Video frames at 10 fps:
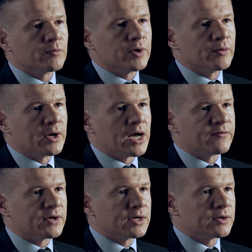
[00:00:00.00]
We were
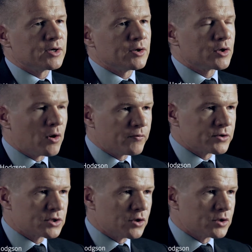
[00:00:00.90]
having, you know,
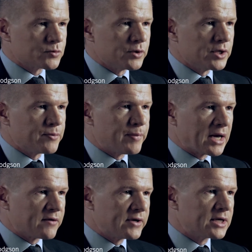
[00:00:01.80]
conference calls with
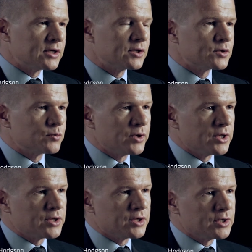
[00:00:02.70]
Bank of England,
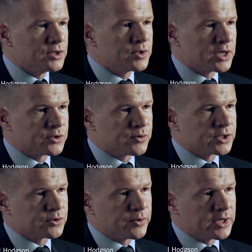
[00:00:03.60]
with the U K
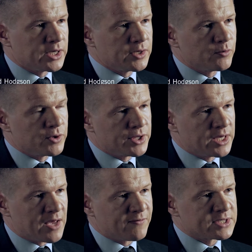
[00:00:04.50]
Treasury, with
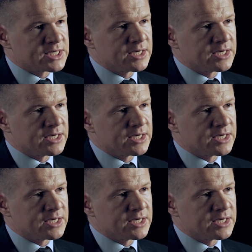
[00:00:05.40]
the F S